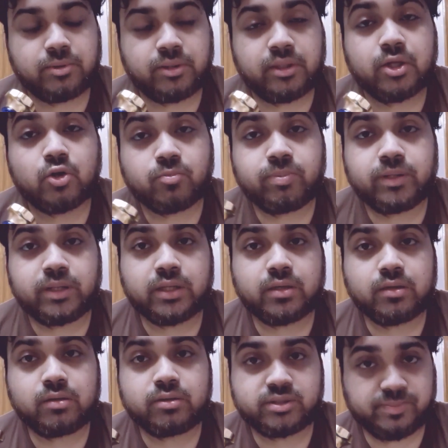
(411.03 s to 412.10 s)
in the
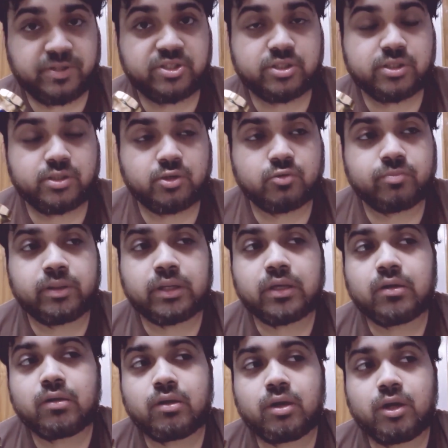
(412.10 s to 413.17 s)
opening, especially in the
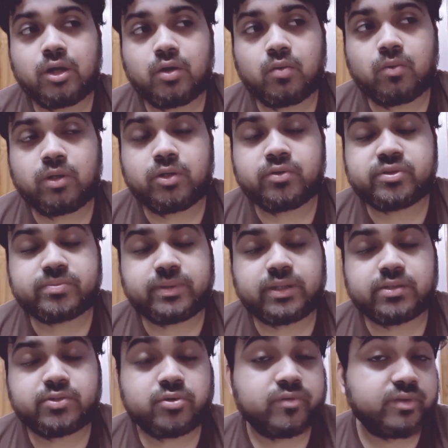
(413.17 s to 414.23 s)
opening, when you
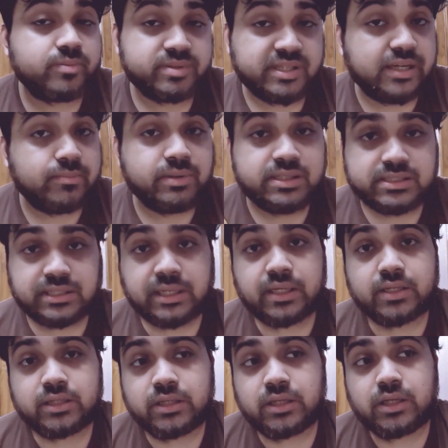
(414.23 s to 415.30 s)
smell two of them side by
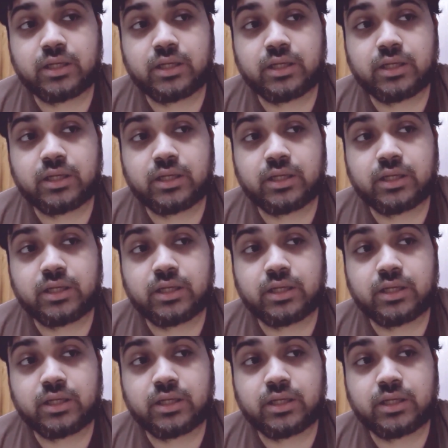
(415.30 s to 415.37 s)
side,